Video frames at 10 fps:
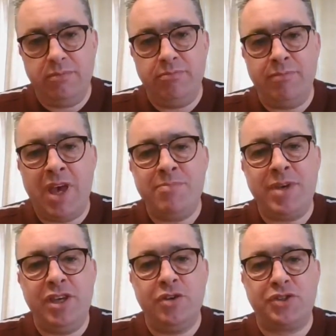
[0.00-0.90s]
maybe
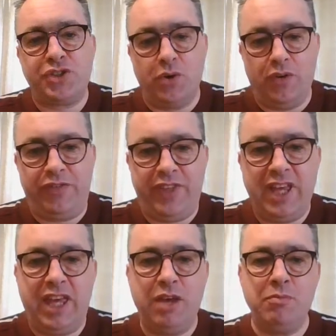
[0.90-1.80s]
you're sort of
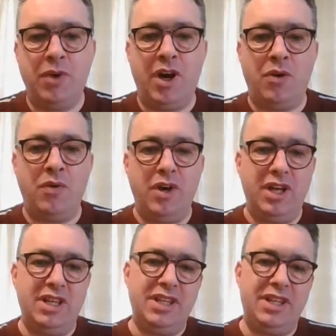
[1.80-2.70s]
thinking,
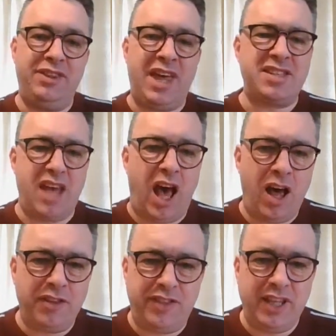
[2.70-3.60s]
well, that's a
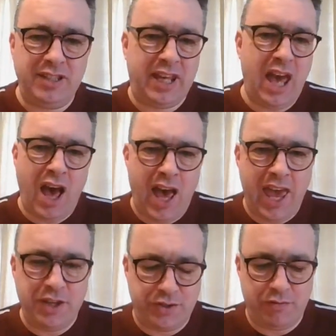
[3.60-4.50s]
hard thing to get our
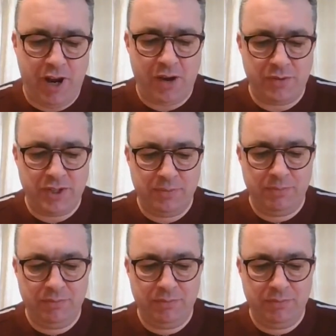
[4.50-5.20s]
heads around.